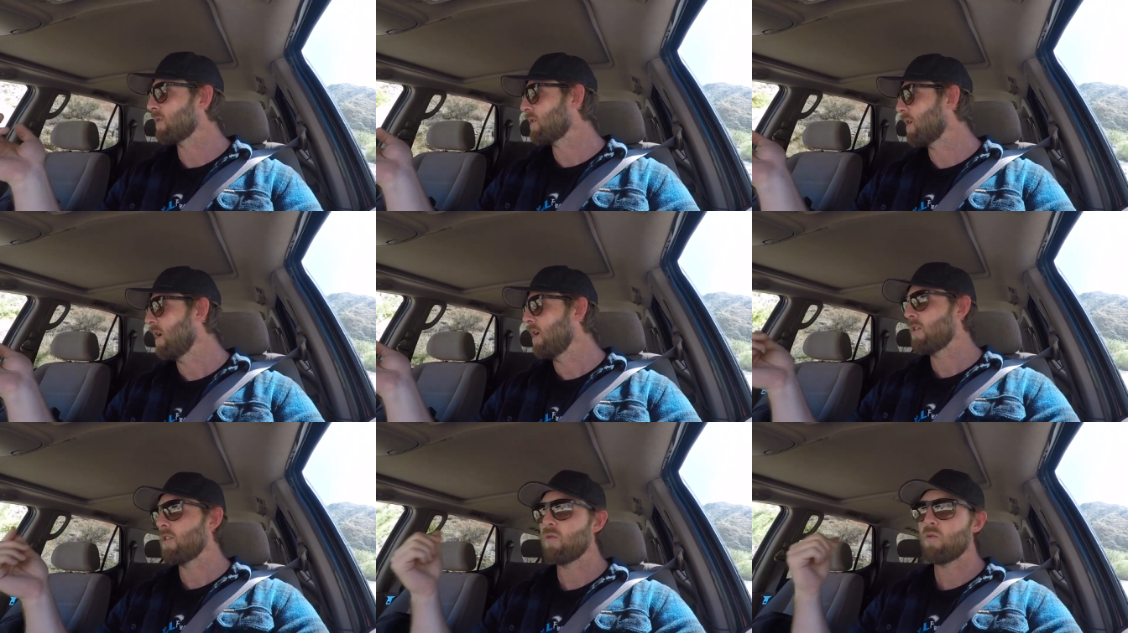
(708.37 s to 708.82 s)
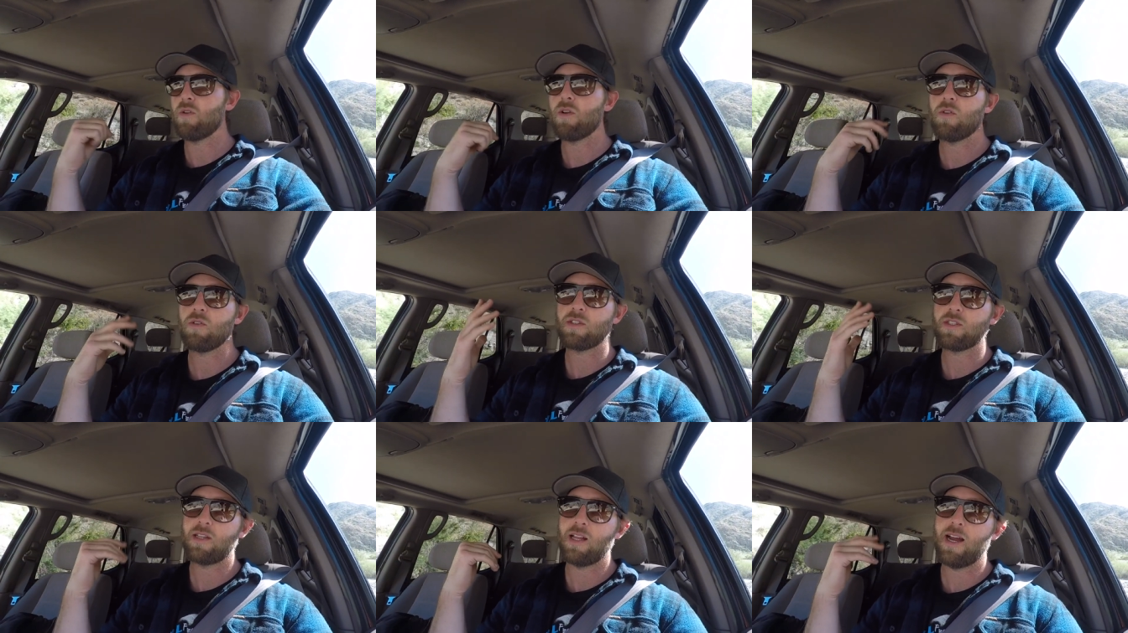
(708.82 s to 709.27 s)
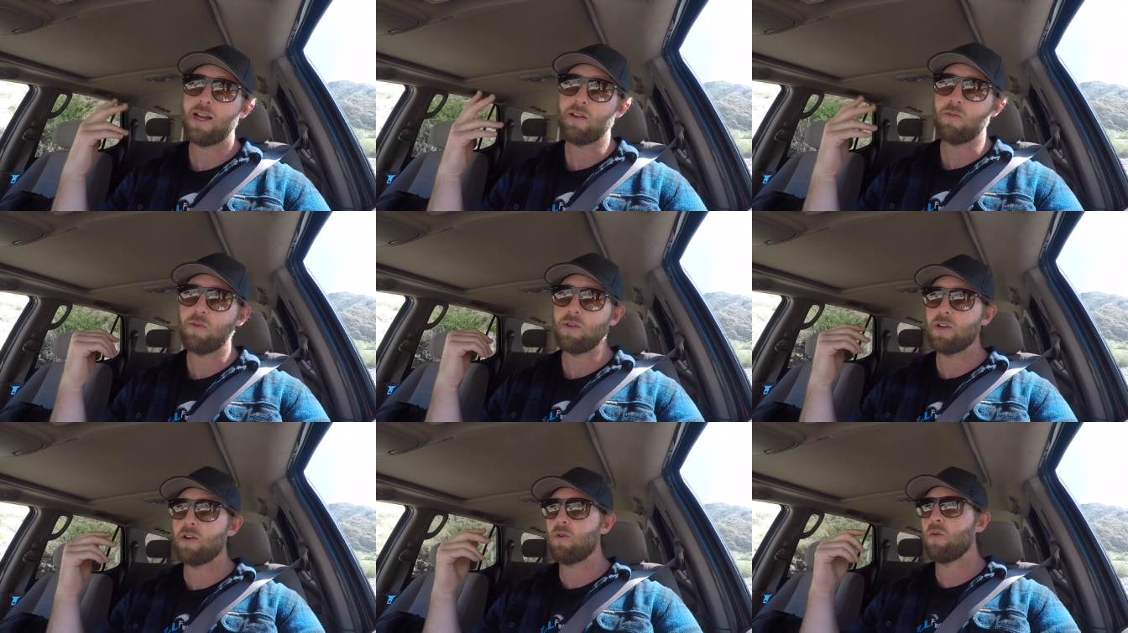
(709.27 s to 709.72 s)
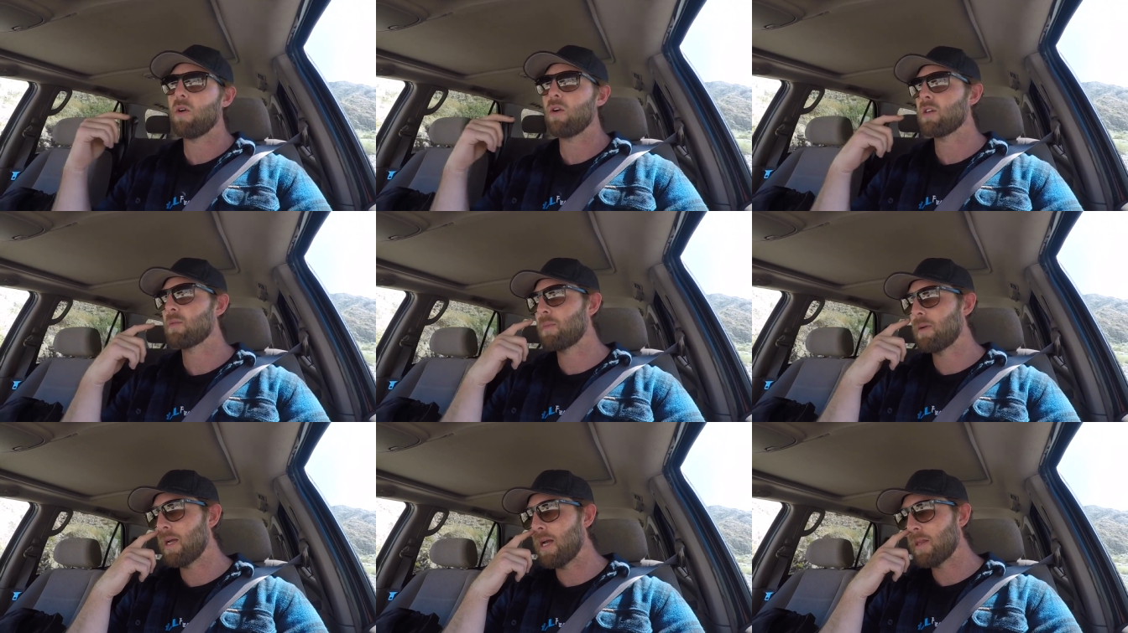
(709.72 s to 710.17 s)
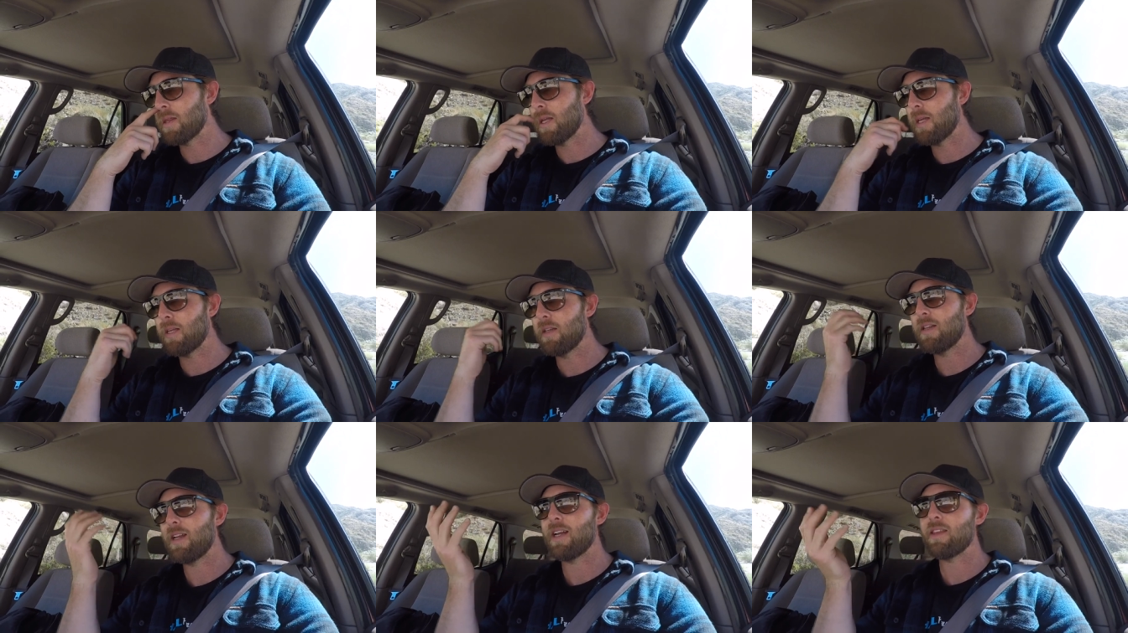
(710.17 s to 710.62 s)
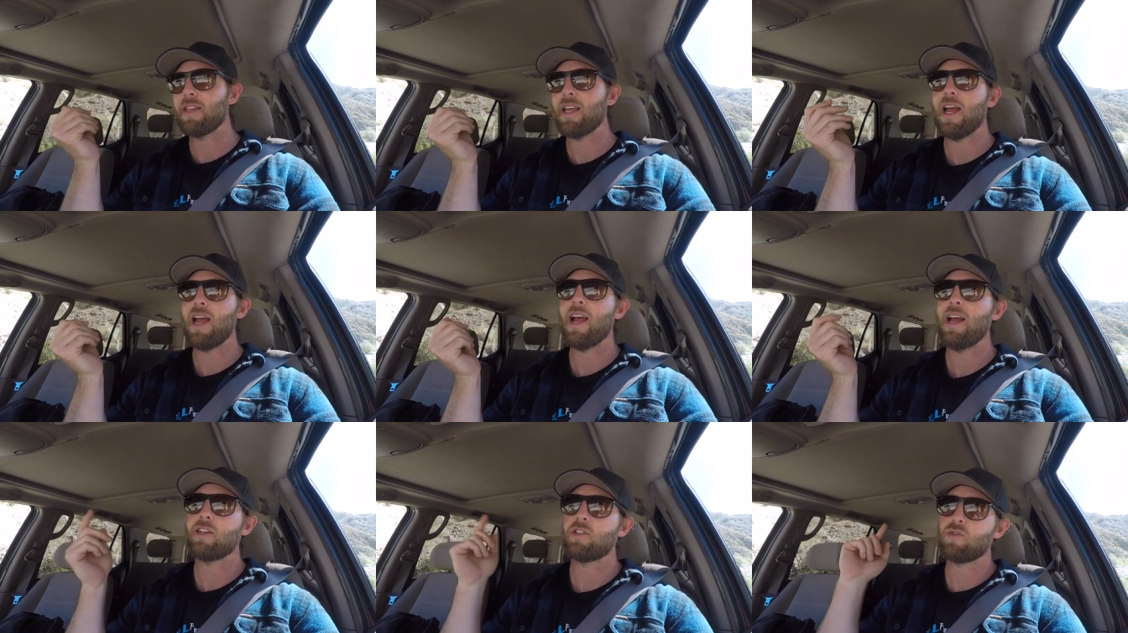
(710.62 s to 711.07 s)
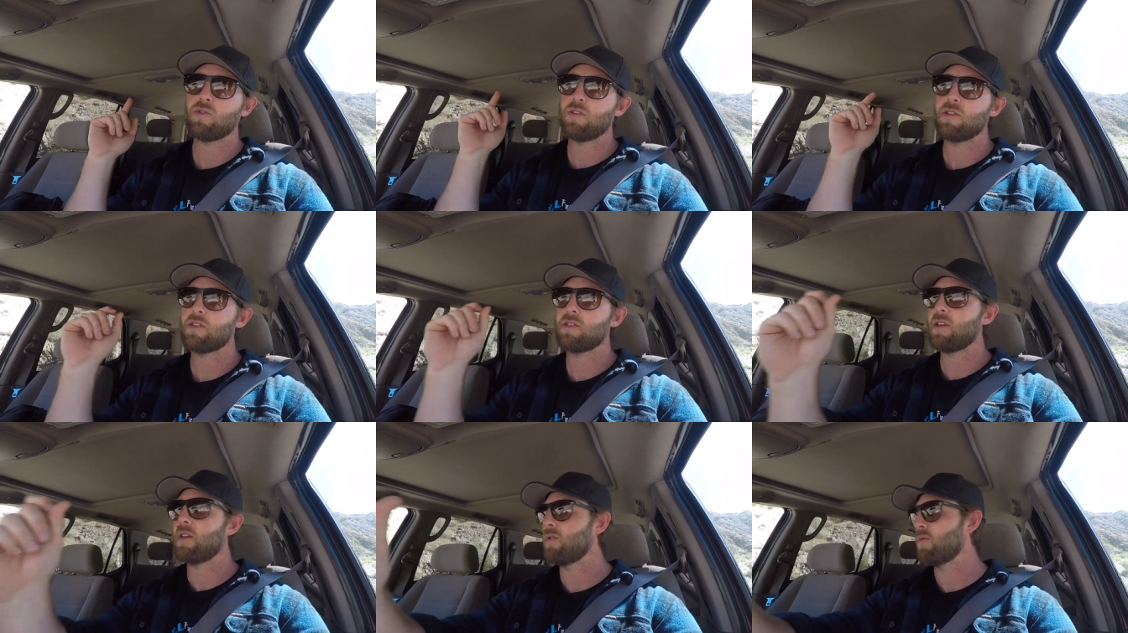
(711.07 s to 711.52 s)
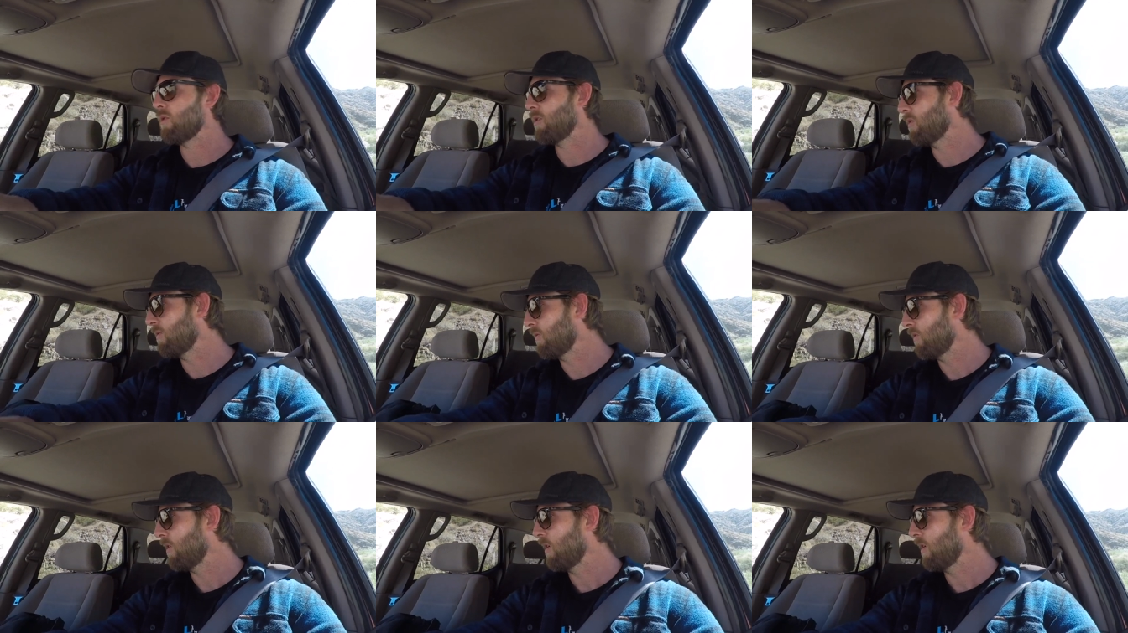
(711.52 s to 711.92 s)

The rear sliding window works, but not the not the hatch or the sunroof